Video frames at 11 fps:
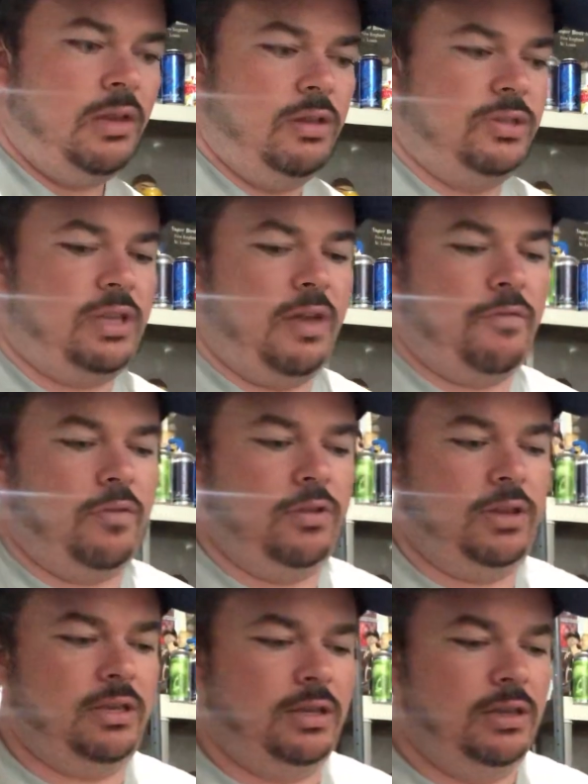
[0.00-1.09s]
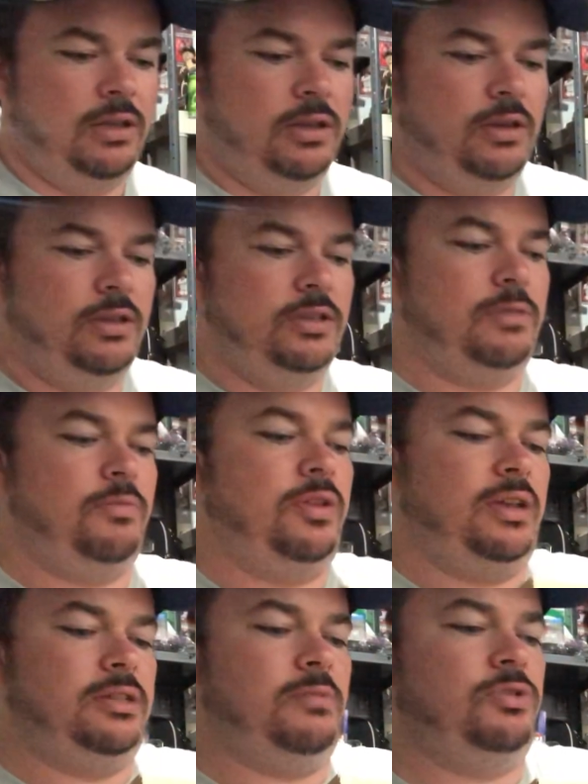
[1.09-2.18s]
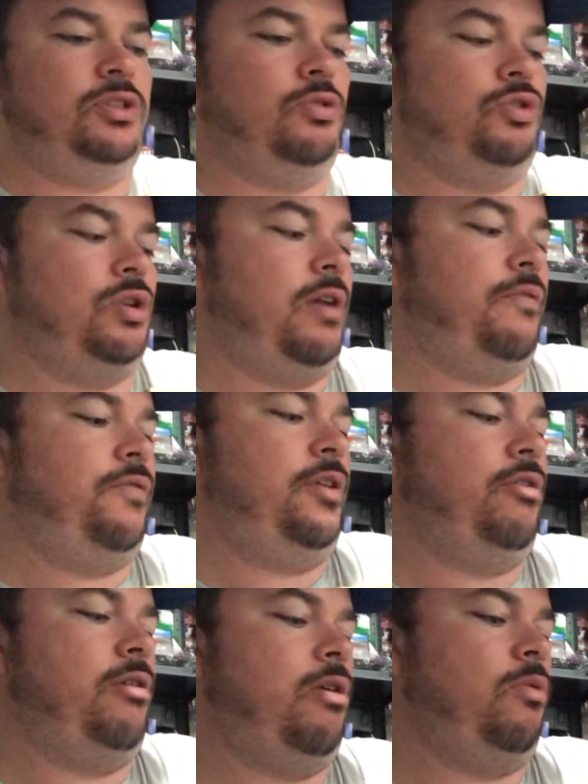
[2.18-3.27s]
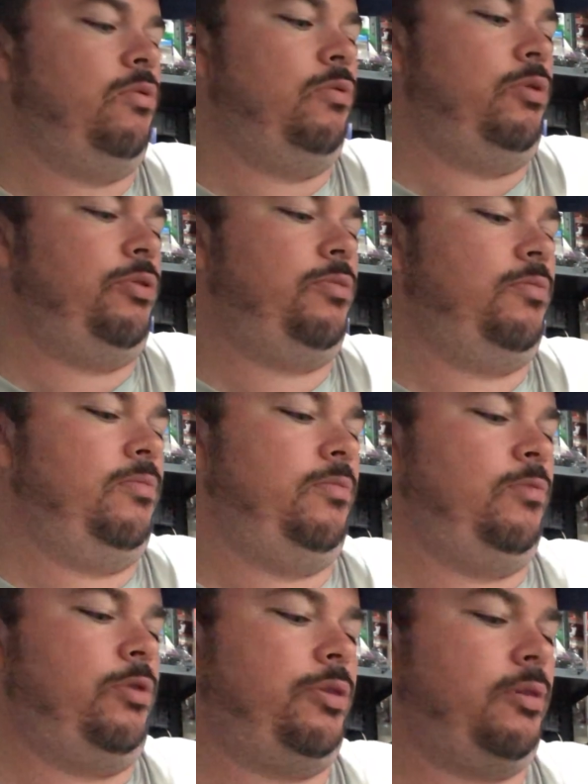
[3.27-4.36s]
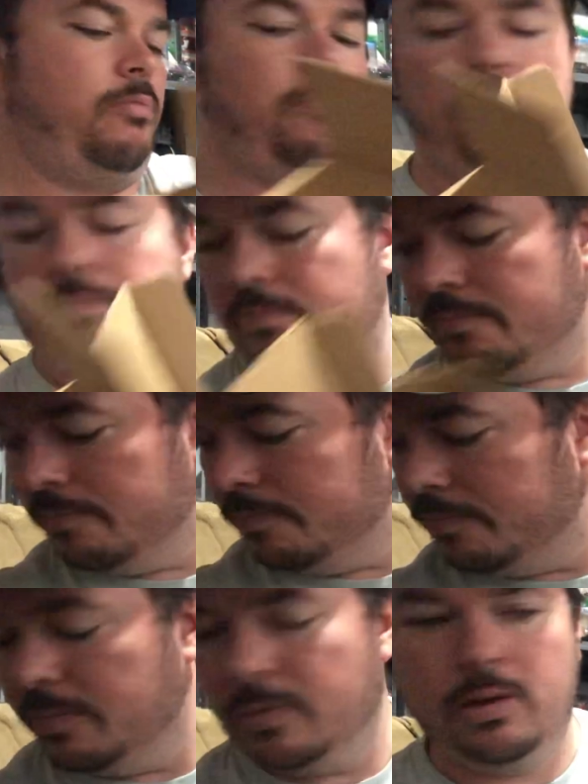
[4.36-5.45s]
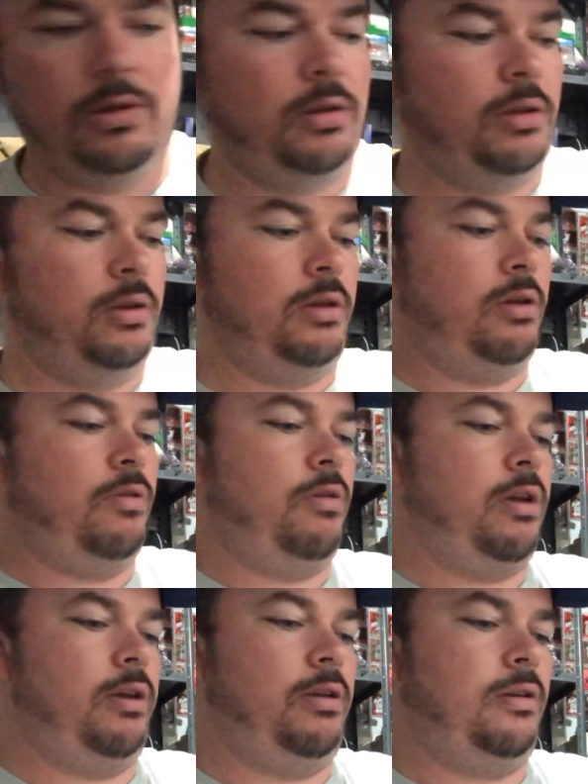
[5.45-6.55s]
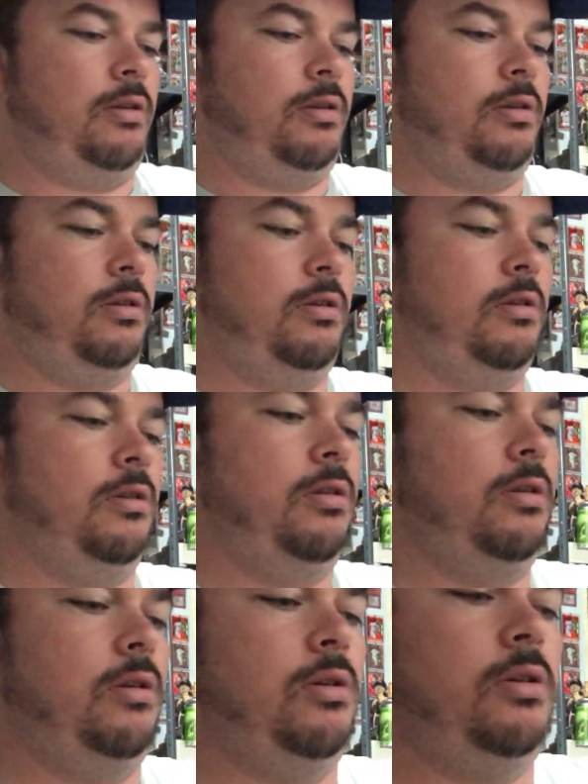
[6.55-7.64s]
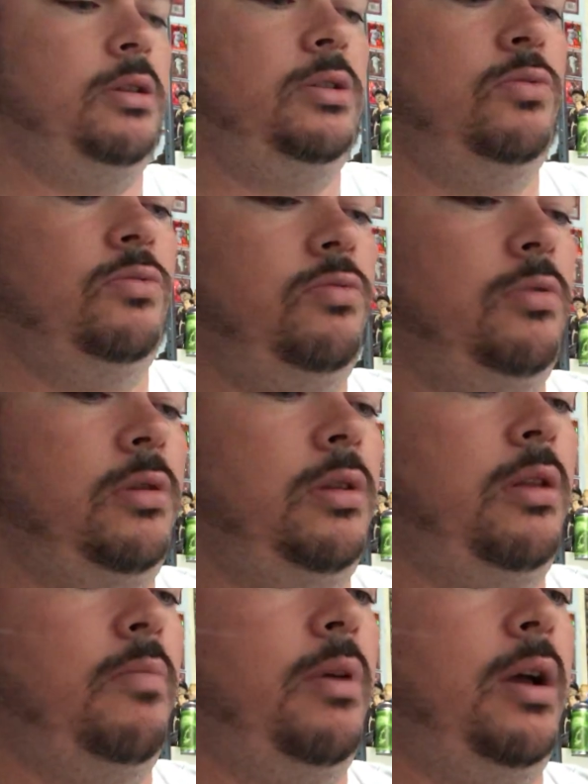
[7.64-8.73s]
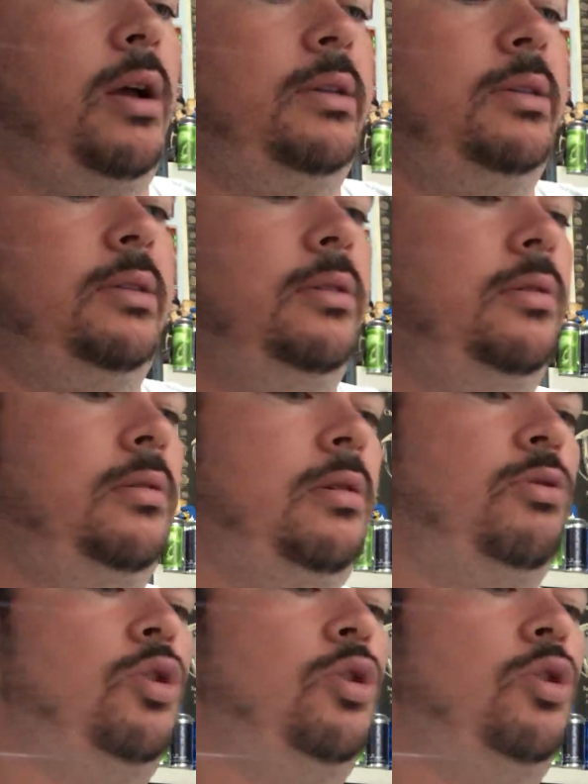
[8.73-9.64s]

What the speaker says: there's definitely some things I'm still trying to figure out with them. Alright, on to another box. I